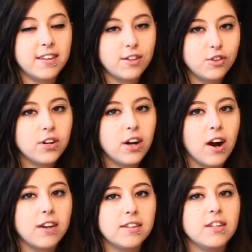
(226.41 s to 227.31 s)

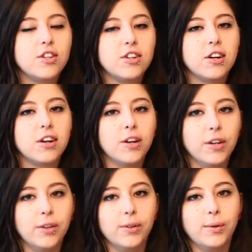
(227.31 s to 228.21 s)
eccentric art
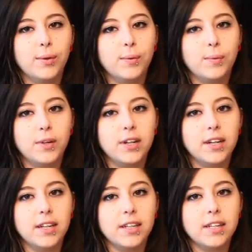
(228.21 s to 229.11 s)
teacher who
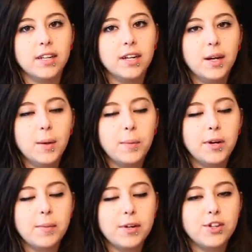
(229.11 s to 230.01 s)
would
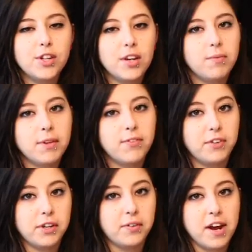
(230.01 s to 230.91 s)
pretty much
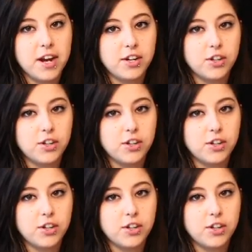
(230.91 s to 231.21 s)
give me free